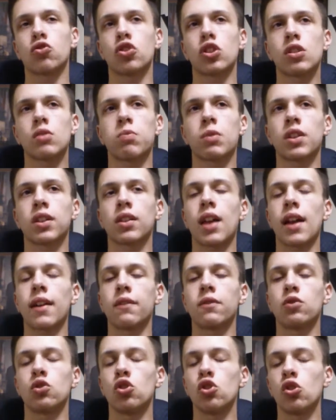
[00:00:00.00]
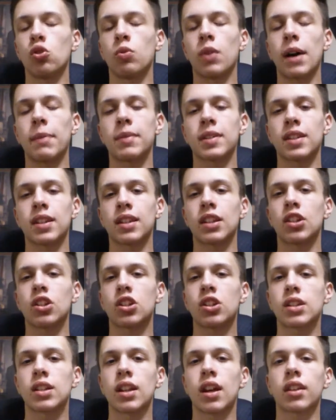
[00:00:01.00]
Just with a lot of new weapons,
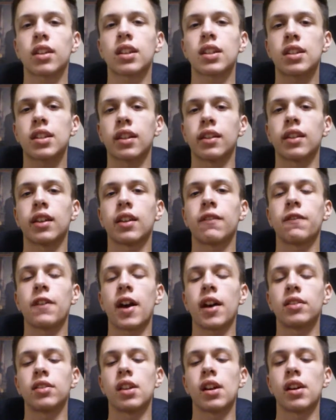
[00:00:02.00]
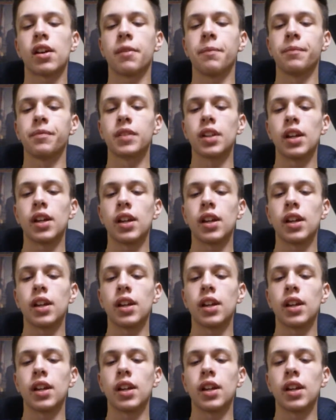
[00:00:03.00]
there's nothing solidified there.